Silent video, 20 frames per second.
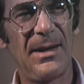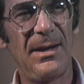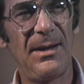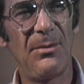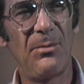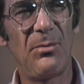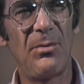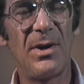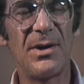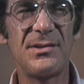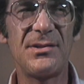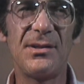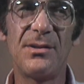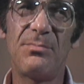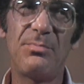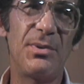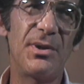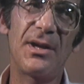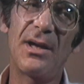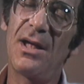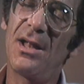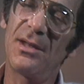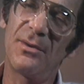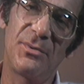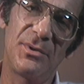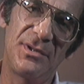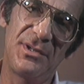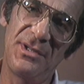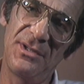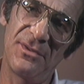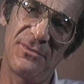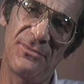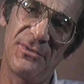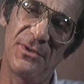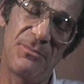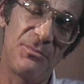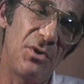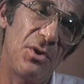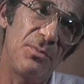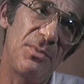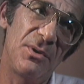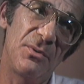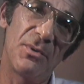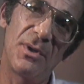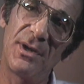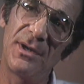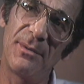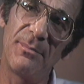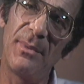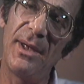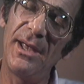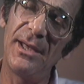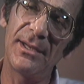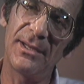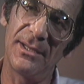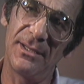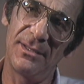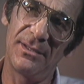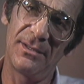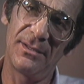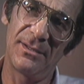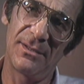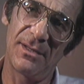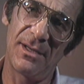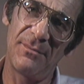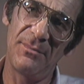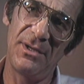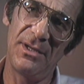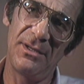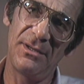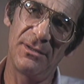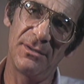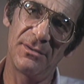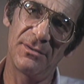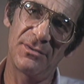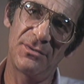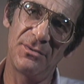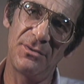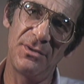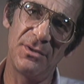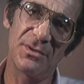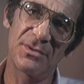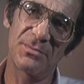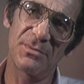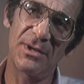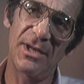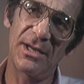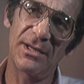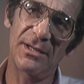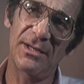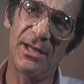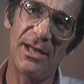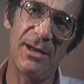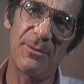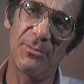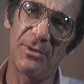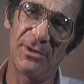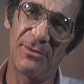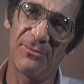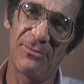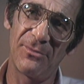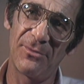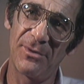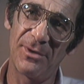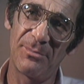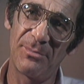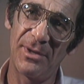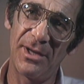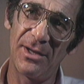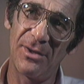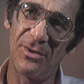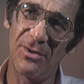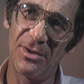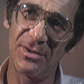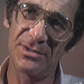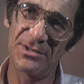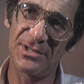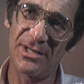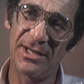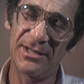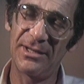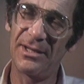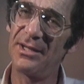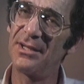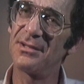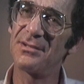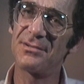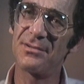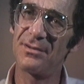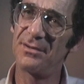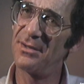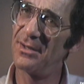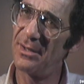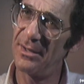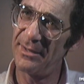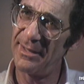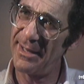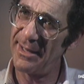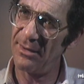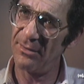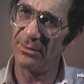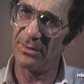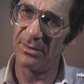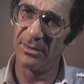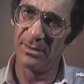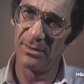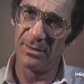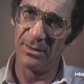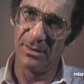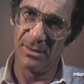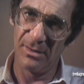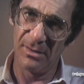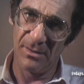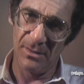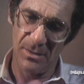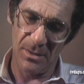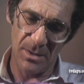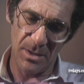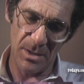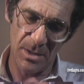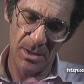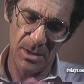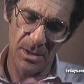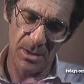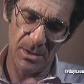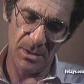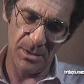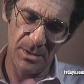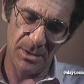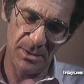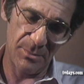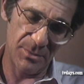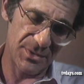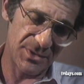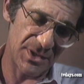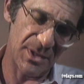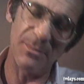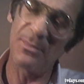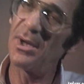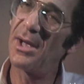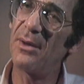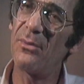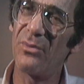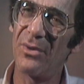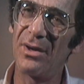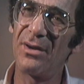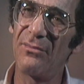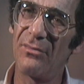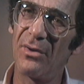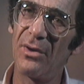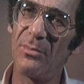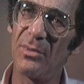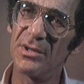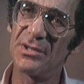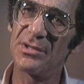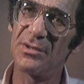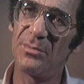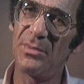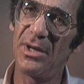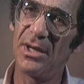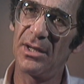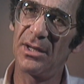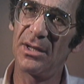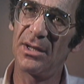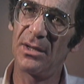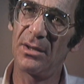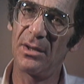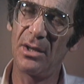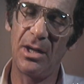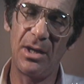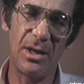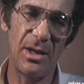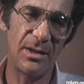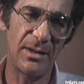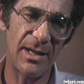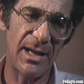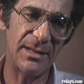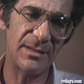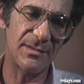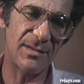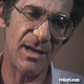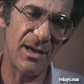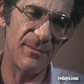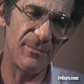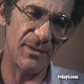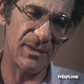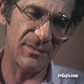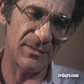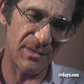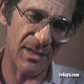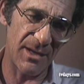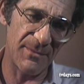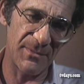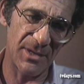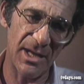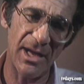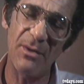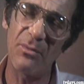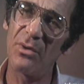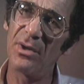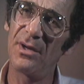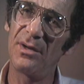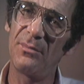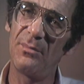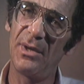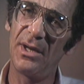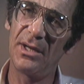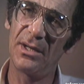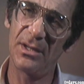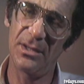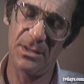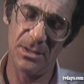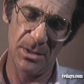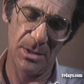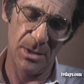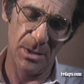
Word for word: it wasn't a big Hollywood deal film. Nobody wanted to make it. I mean, studios were not clamoring for it by a long shot. They considered it a downer. Uh, it was something I wanted very much to make, and, and at that time, at the time that I wanted to make it,